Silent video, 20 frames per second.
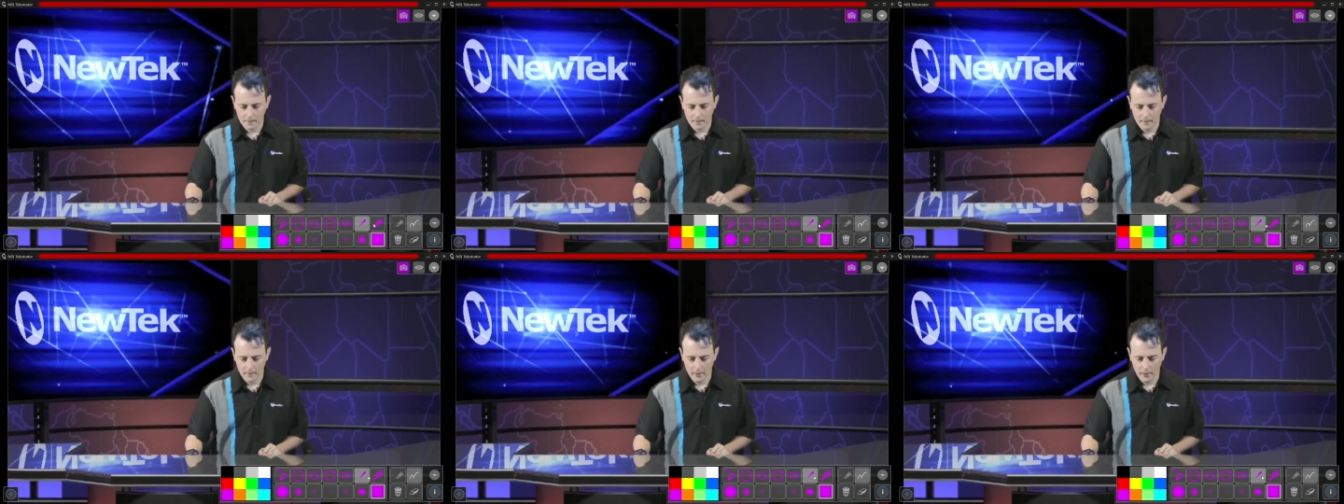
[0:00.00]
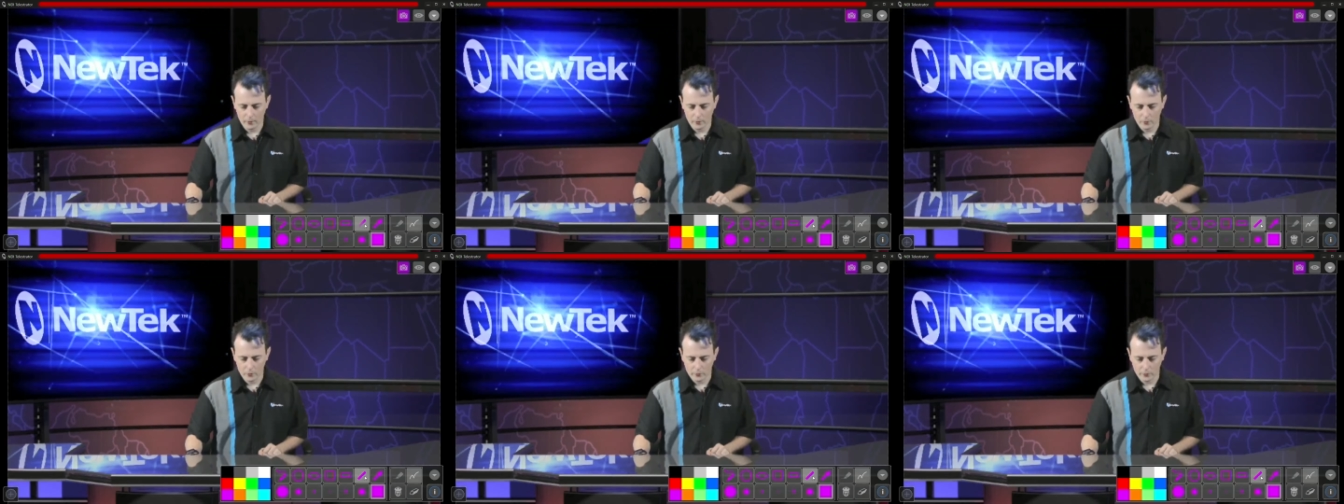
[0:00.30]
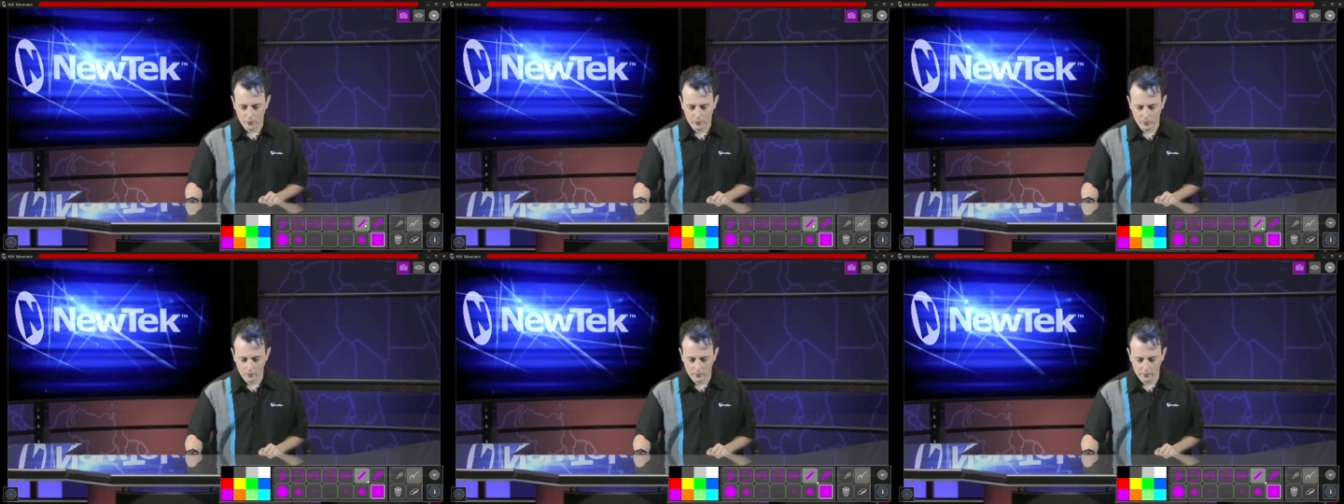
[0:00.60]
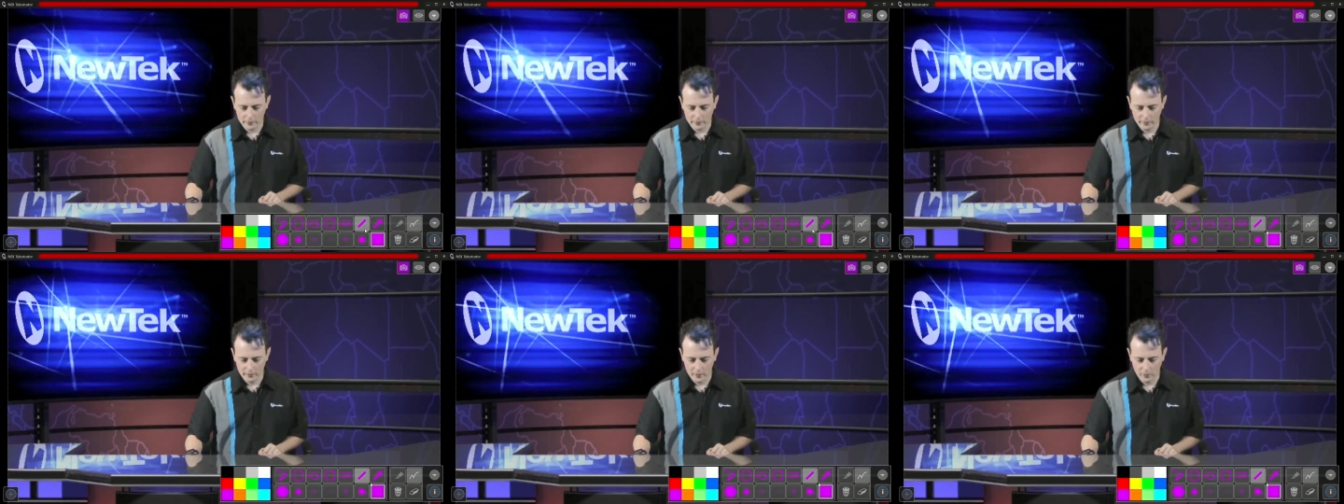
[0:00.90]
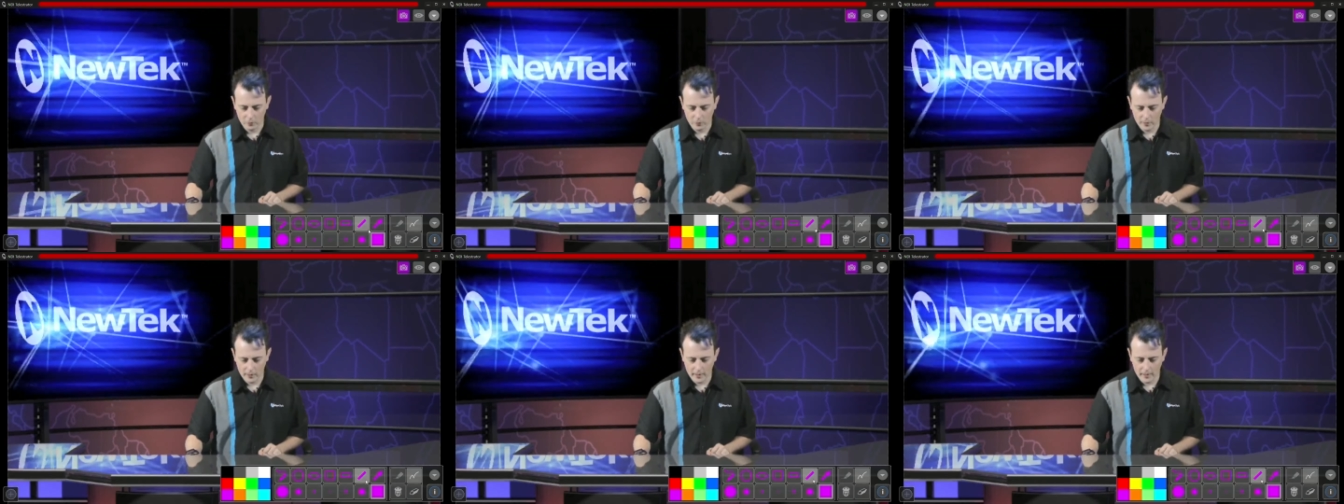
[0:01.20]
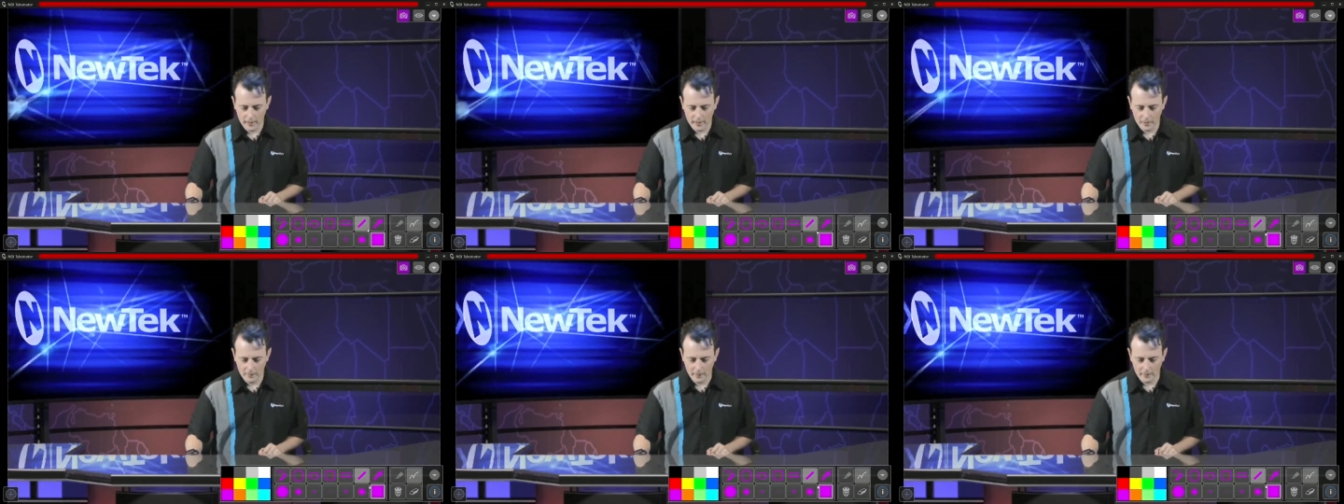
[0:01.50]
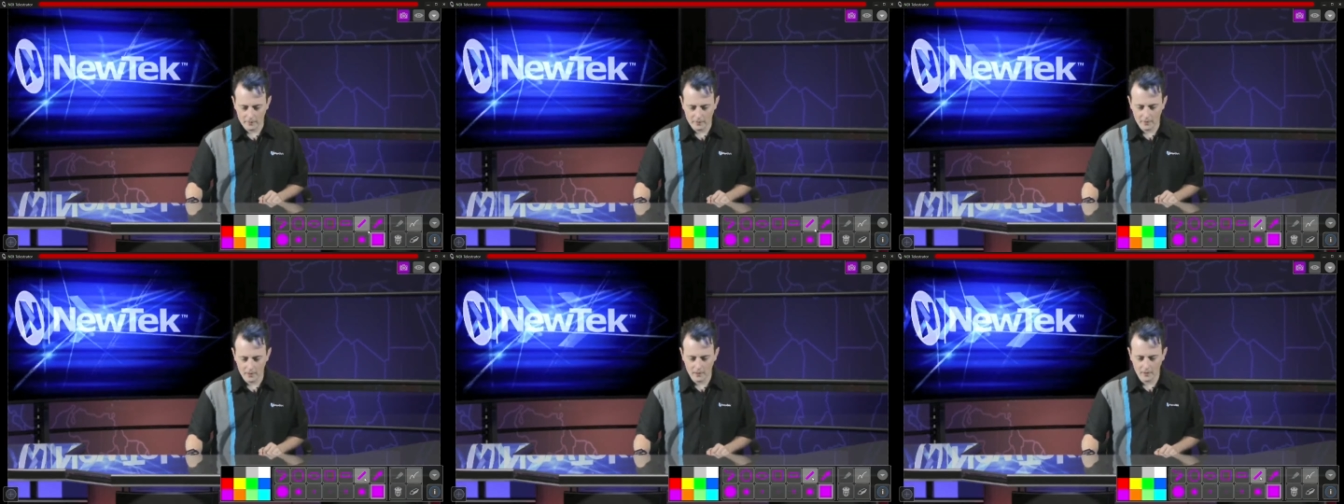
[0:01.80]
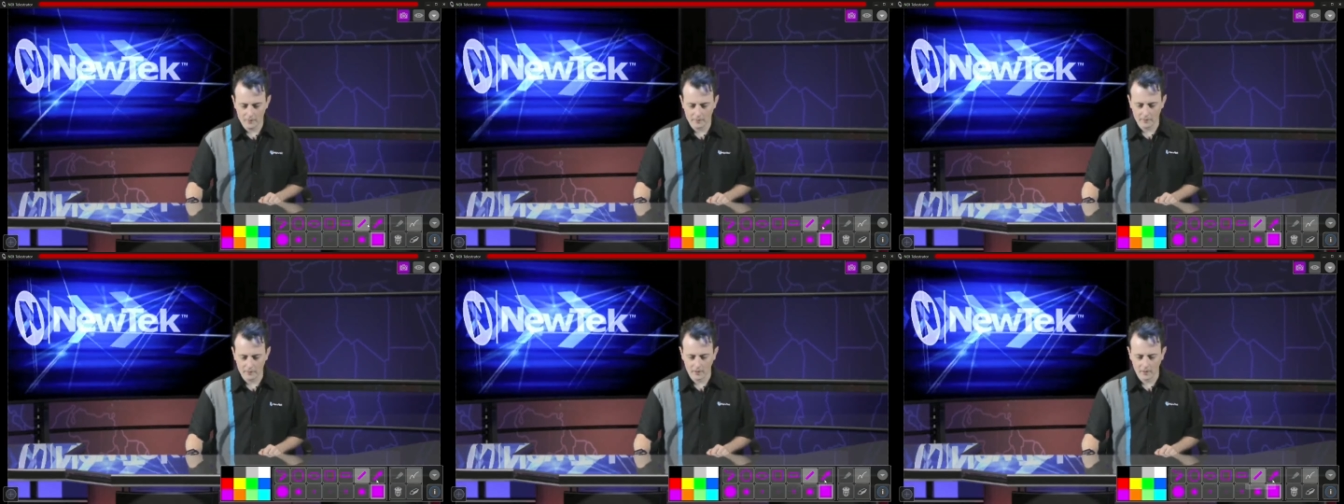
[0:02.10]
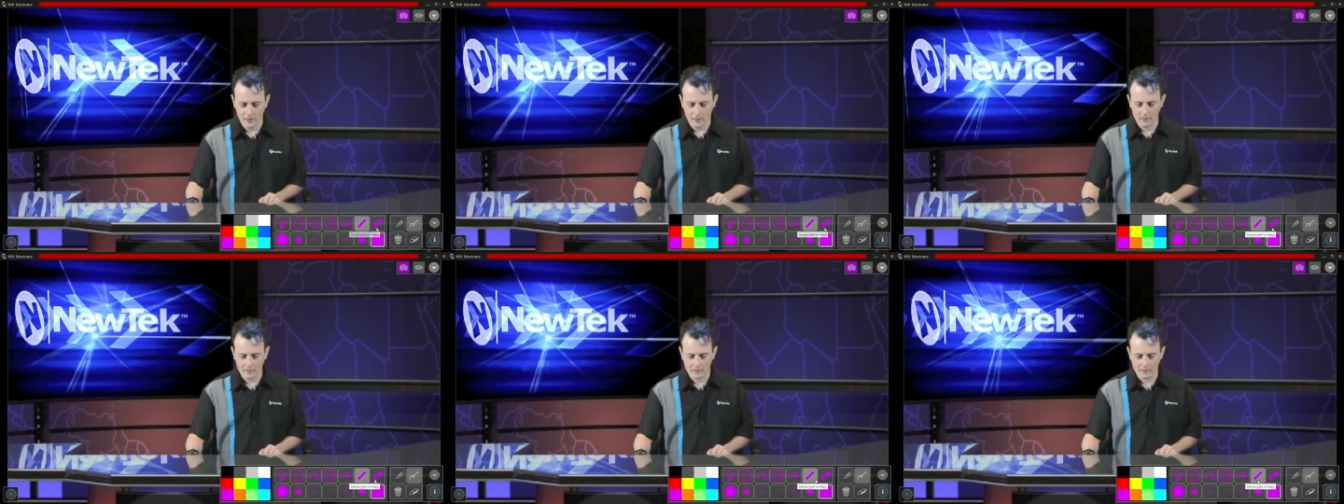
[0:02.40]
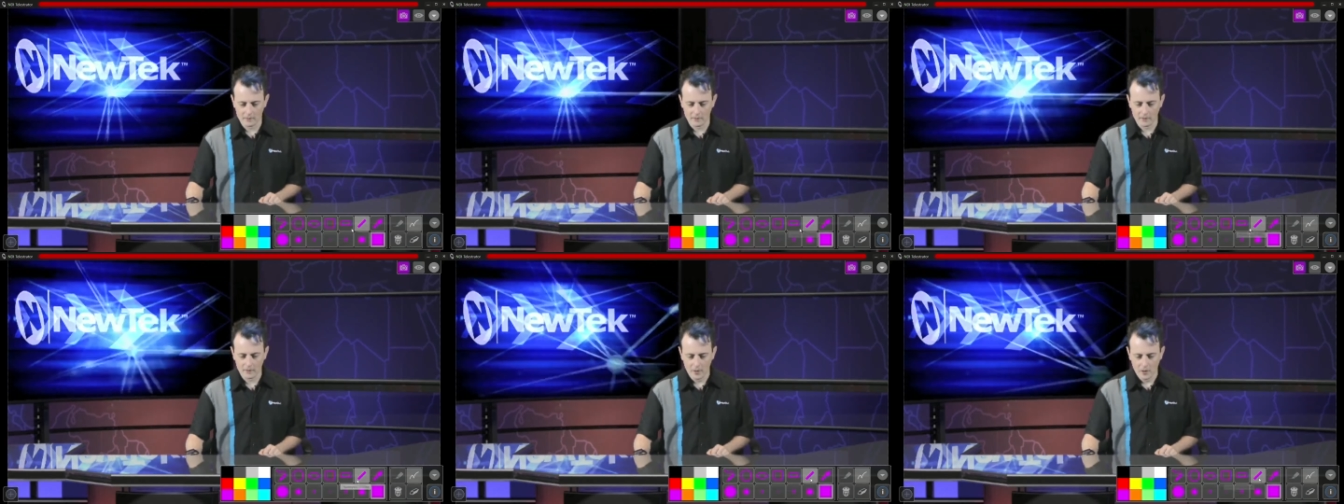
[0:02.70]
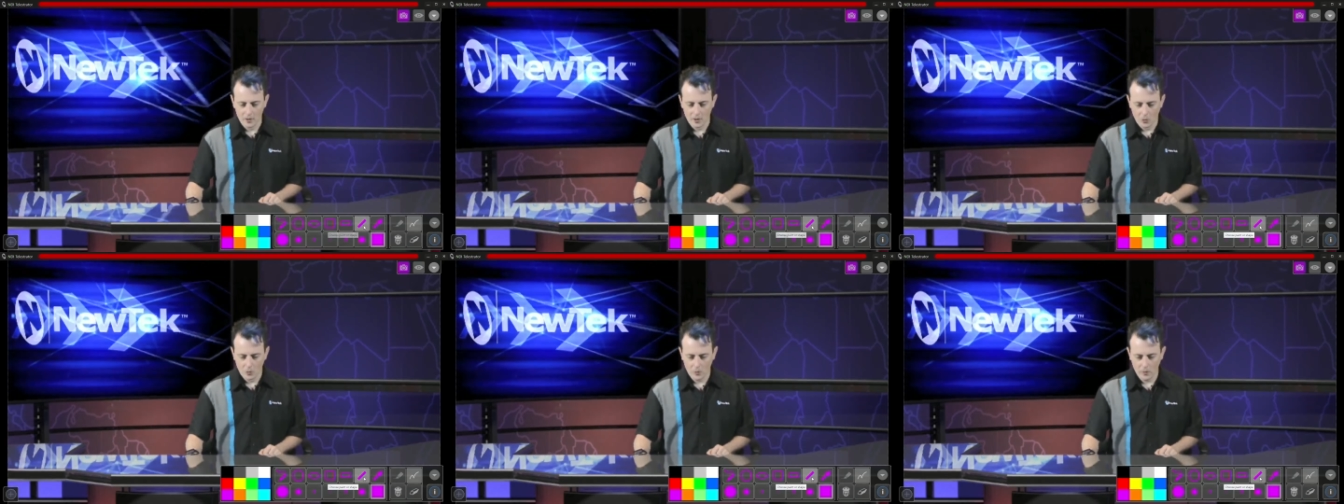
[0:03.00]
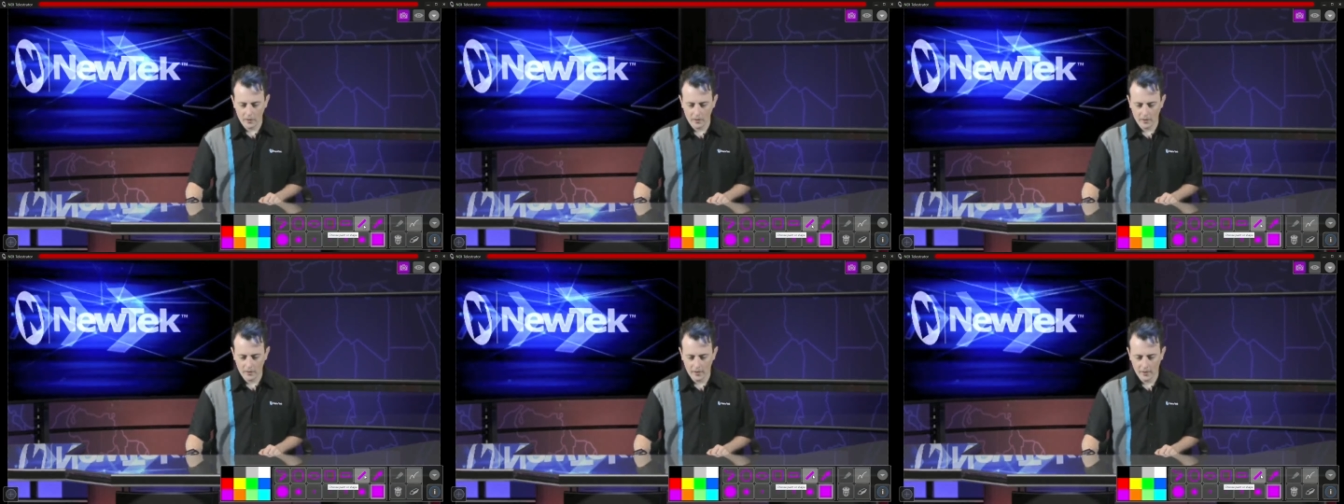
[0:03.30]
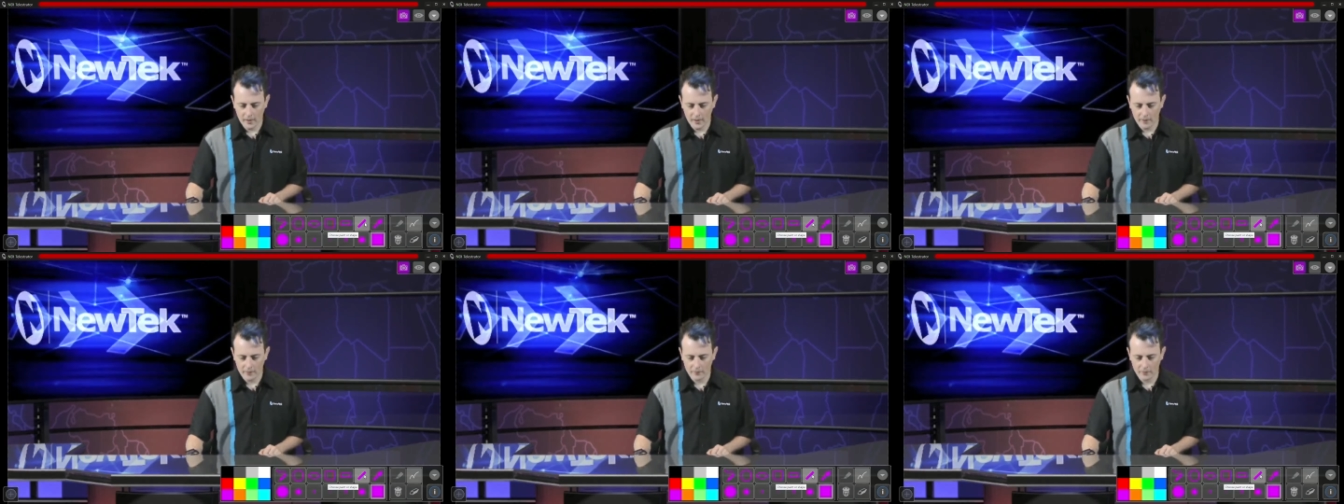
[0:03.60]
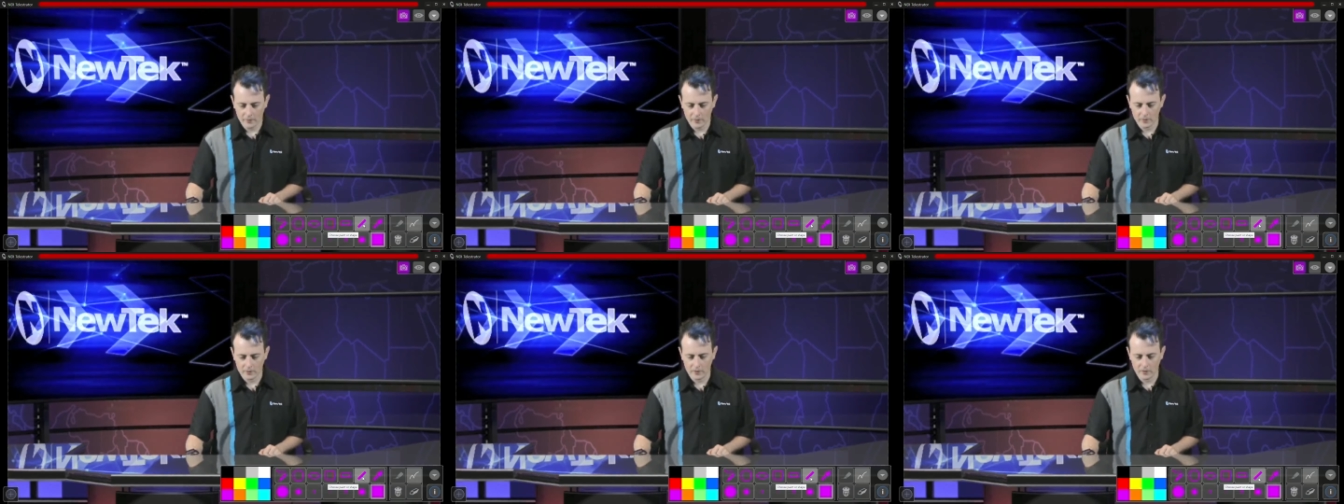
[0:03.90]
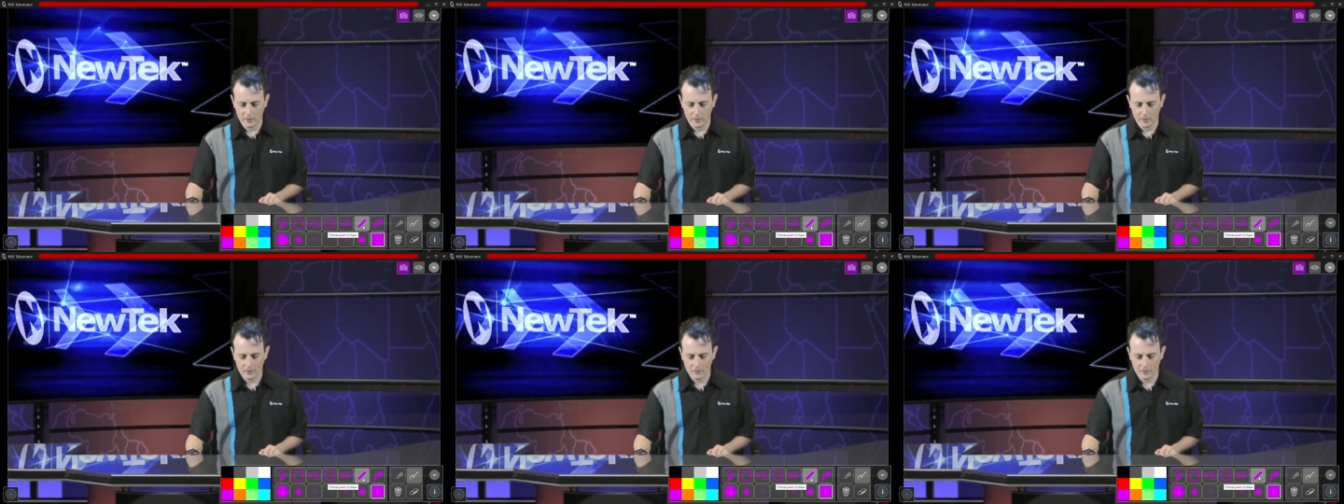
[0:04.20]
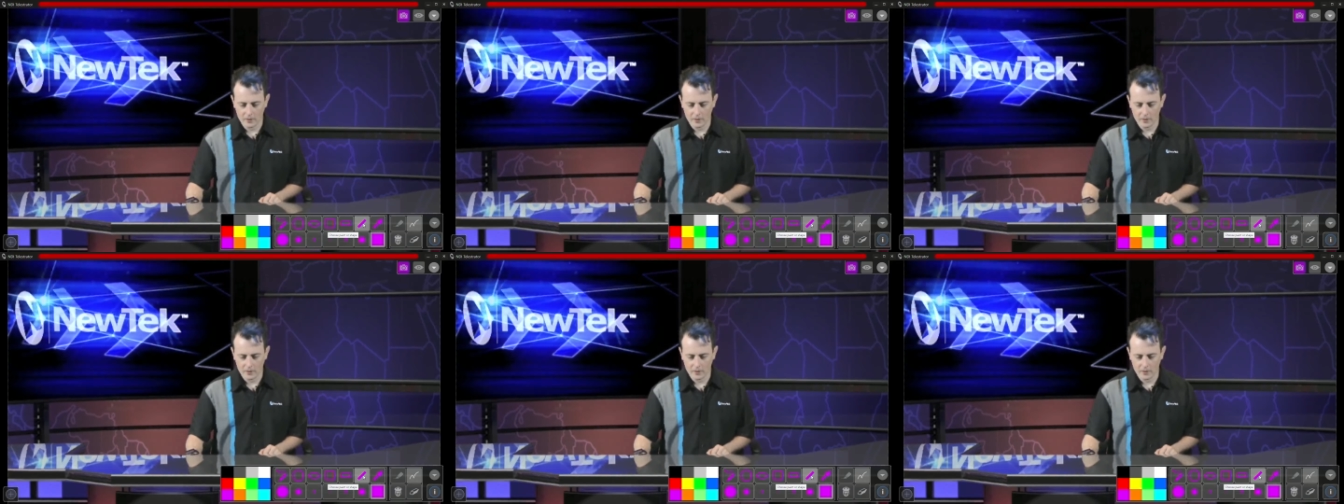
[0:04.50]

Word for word: arrow tools. And what I like about these is we can have the